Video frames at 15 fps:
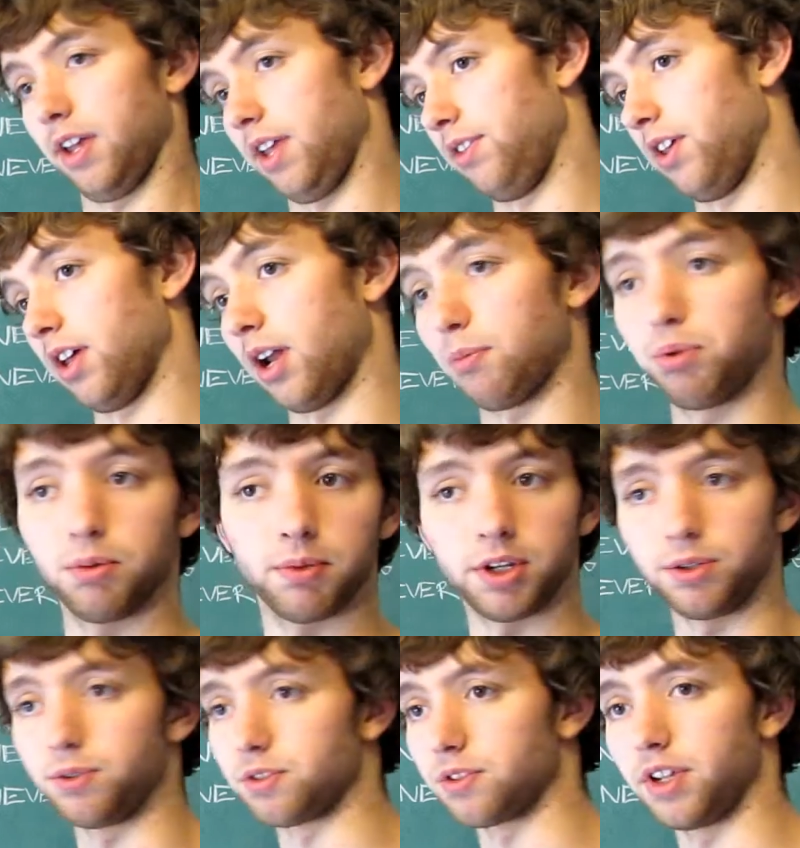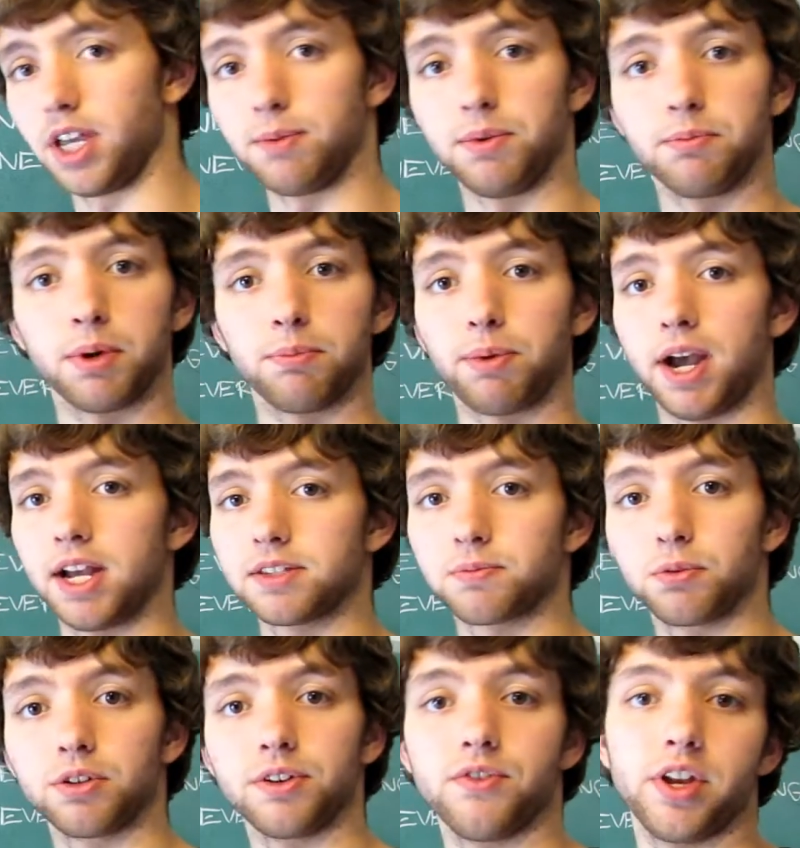and then I put my username and my
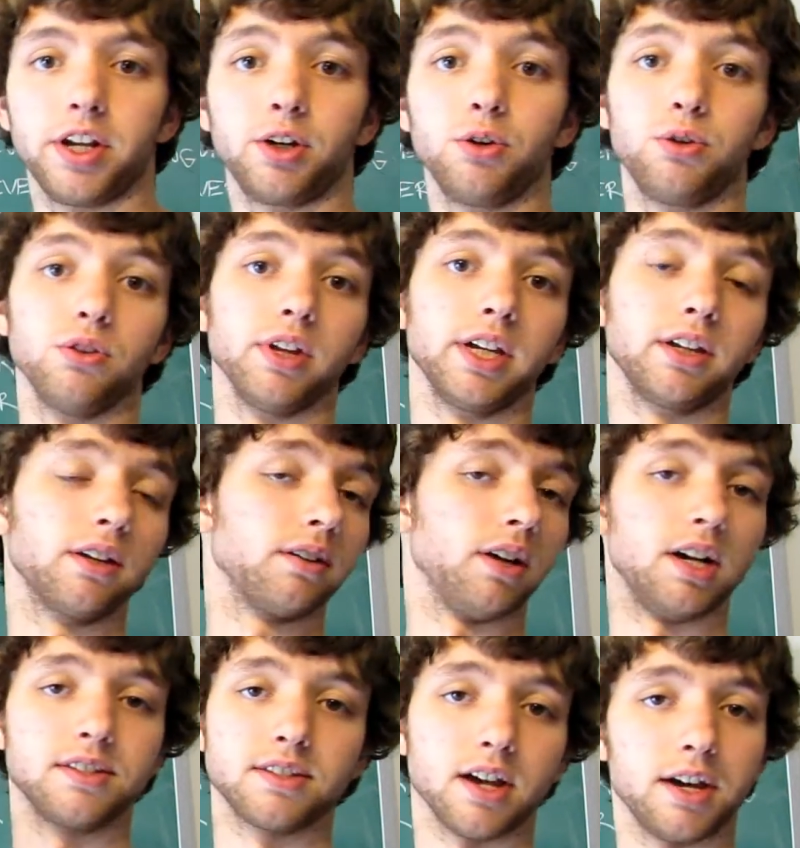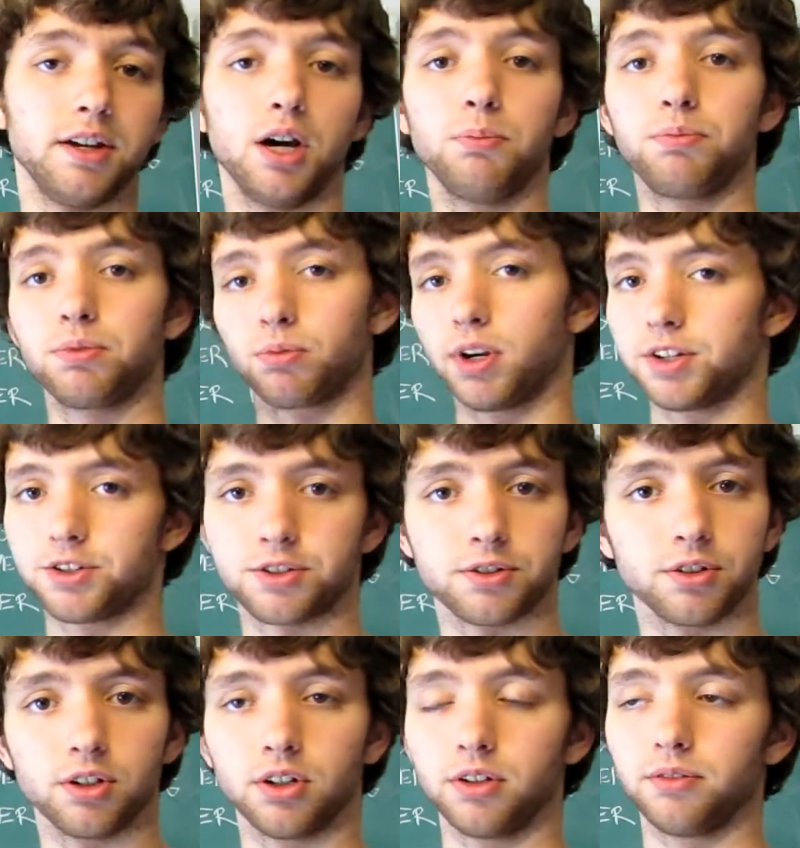password, and then I go to, like, I sign up,
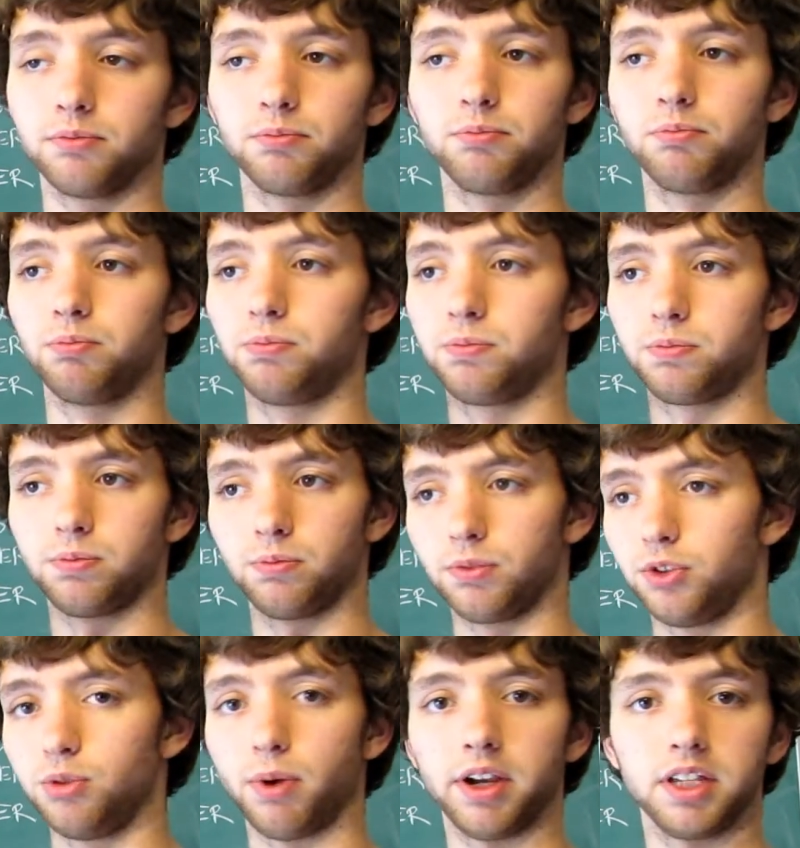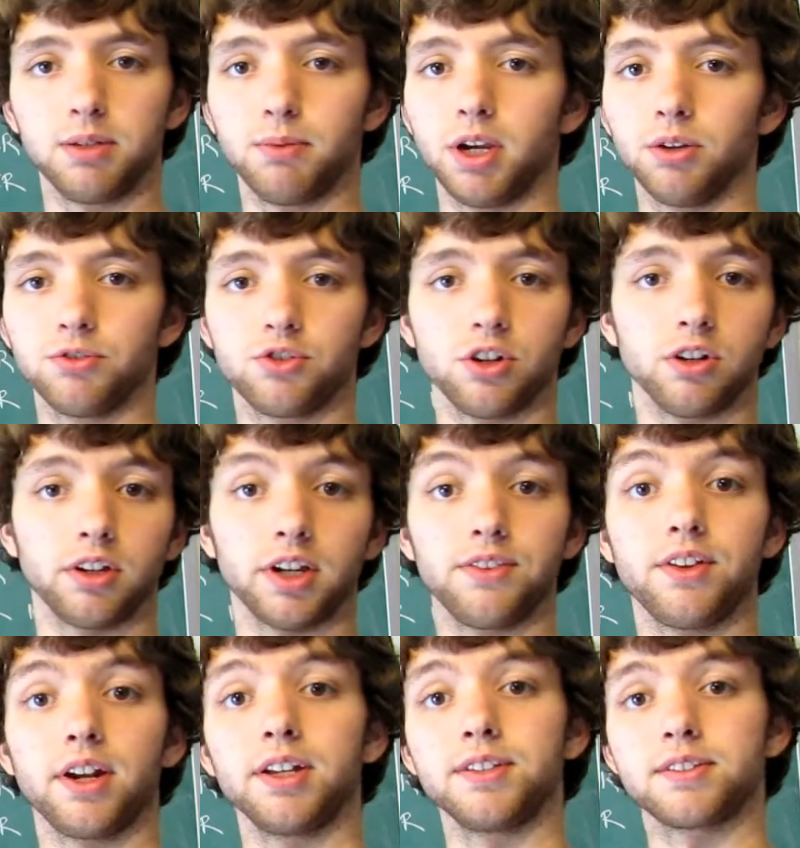register, and do my email junk,
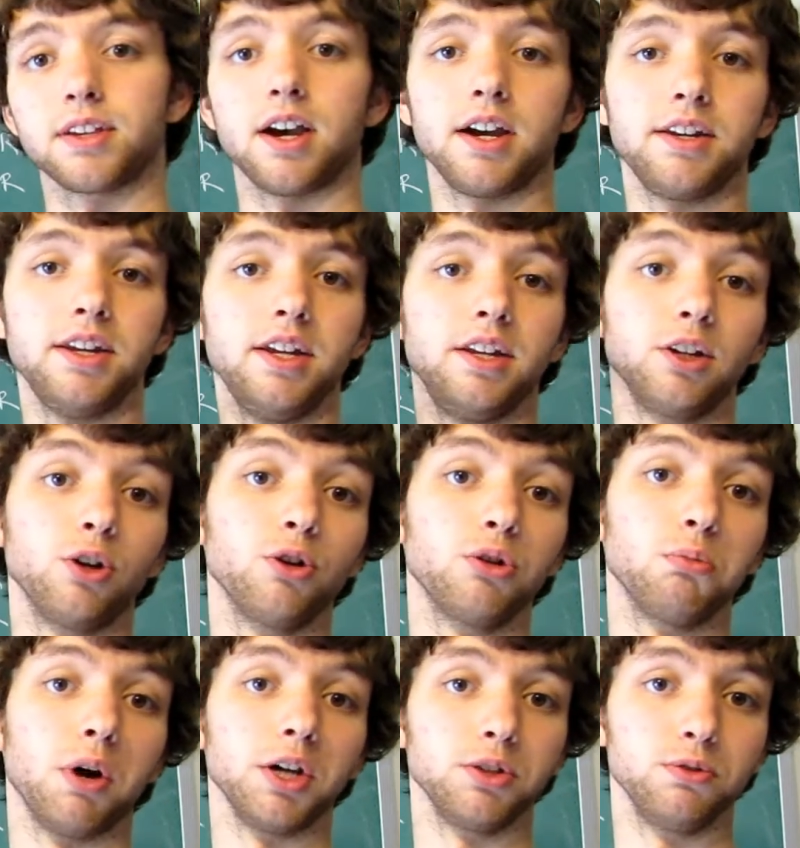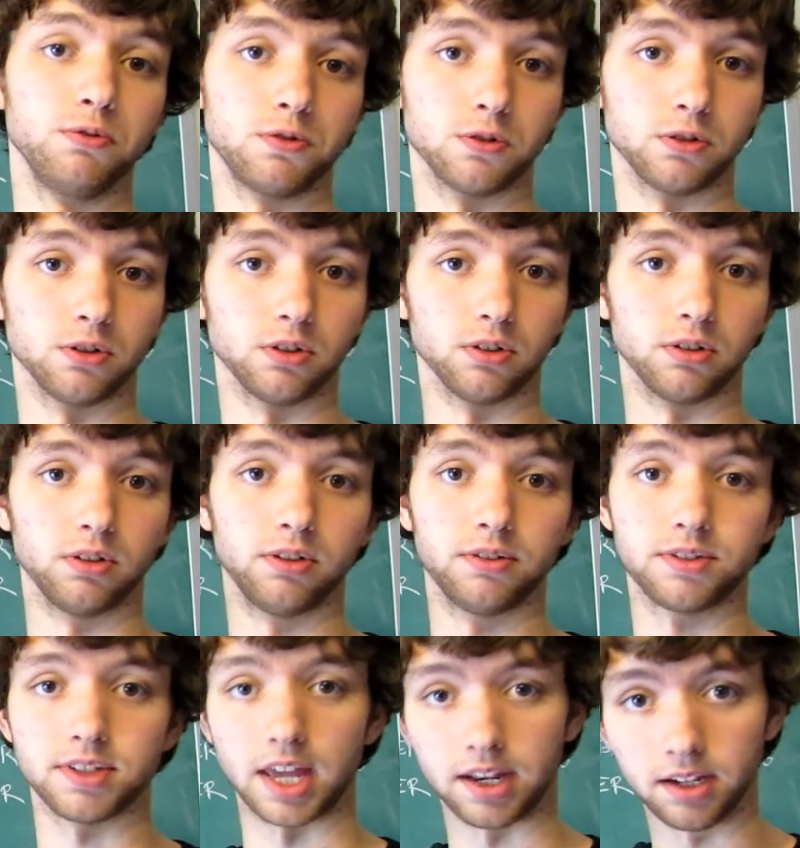and then I sign in and go to my user
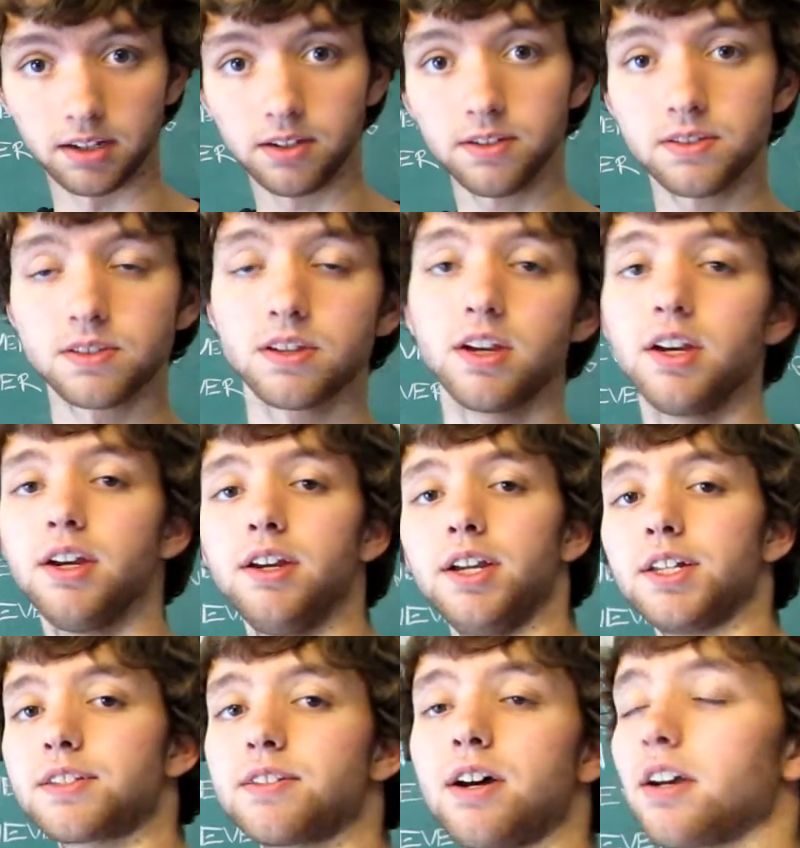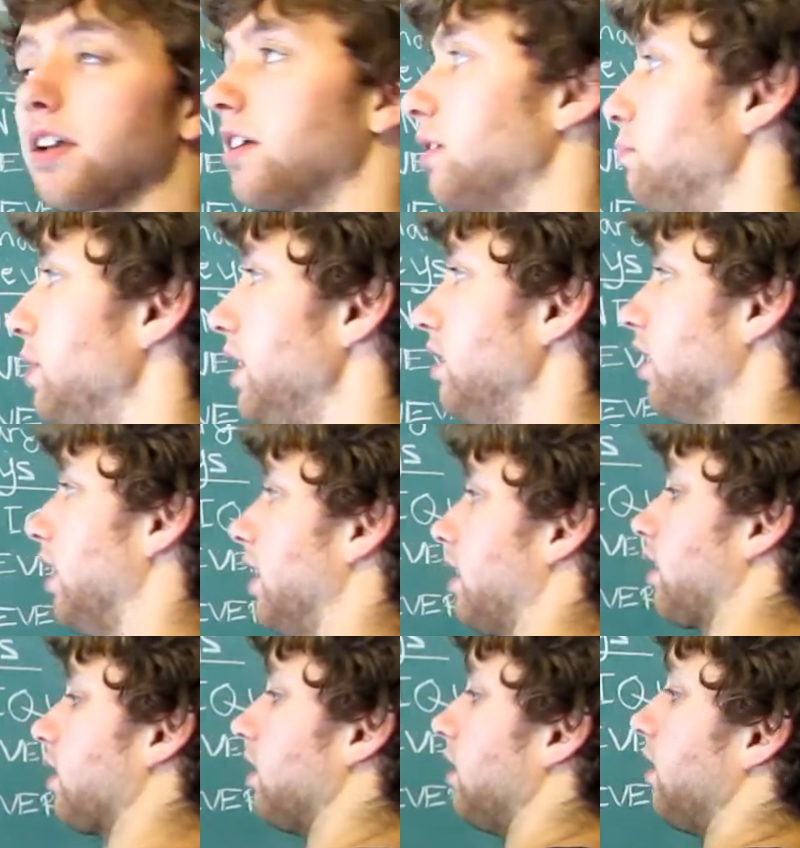settings, it's not going to be
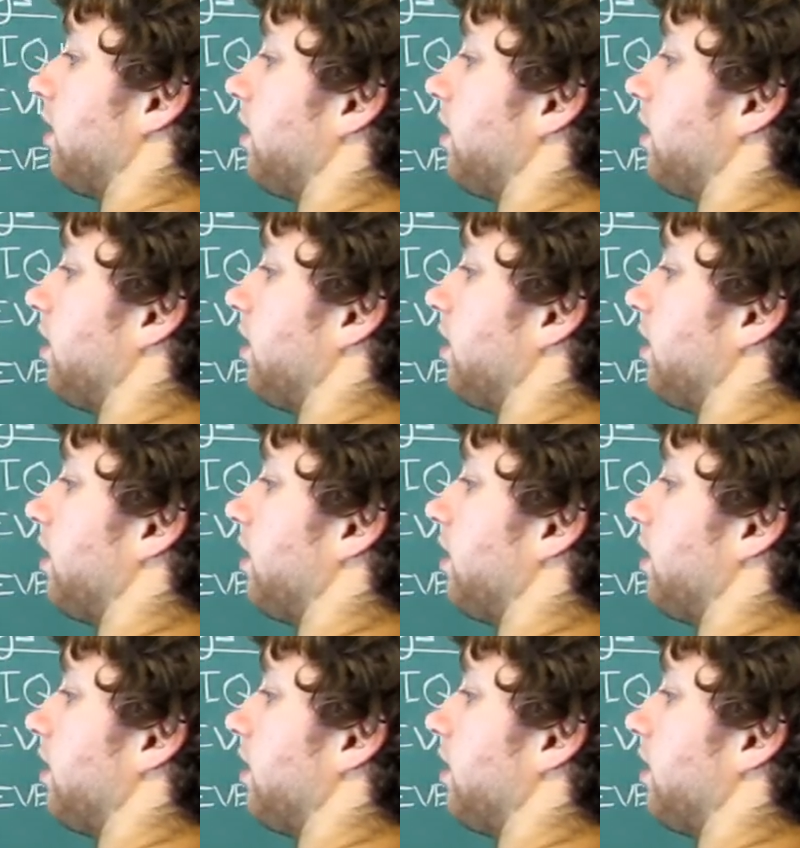like